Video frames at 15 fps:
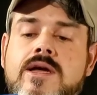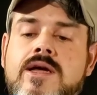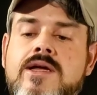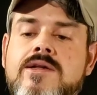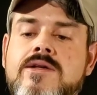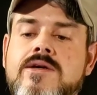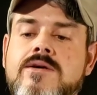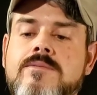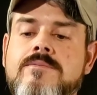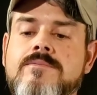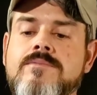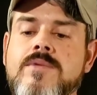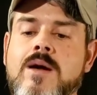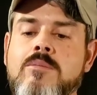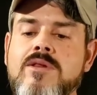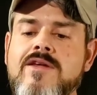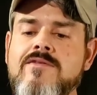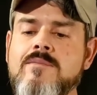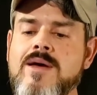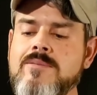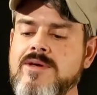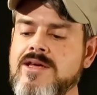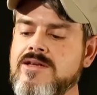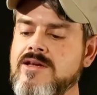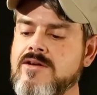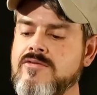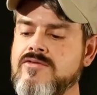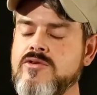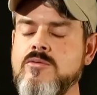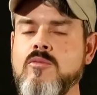And um, I believe maybe he did
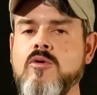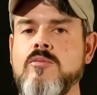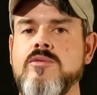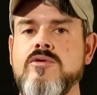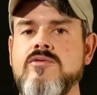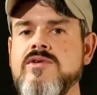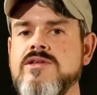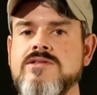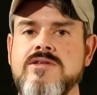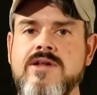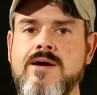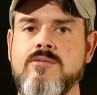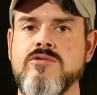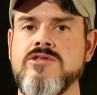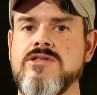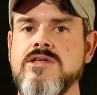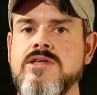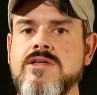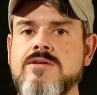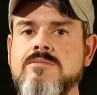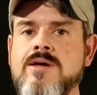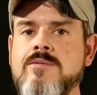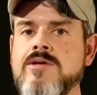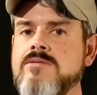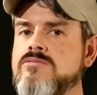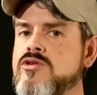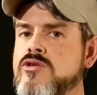a few more movies and that was it, maybe